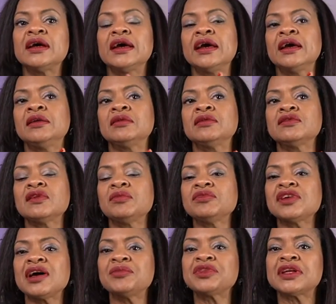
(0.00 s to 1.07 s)
and
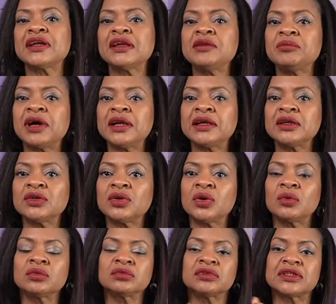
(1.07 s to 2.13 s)
sometimes an animalic
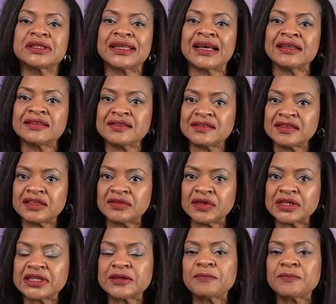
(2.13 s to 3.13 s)
note like civet.